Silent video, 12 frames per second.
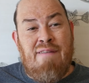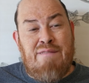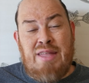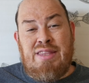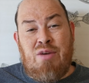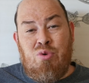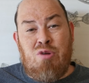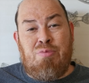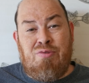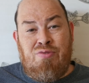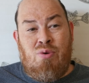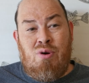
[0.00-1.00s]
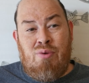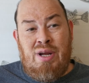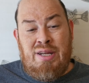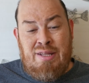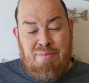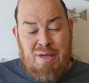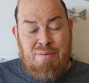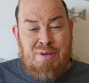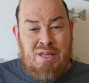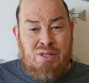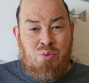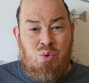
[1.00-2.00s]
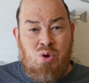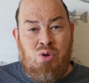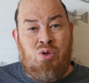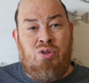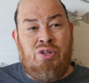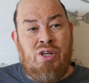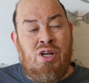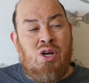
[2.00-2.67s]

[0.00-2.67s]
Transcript: that they weren't before, right? That maybe in the world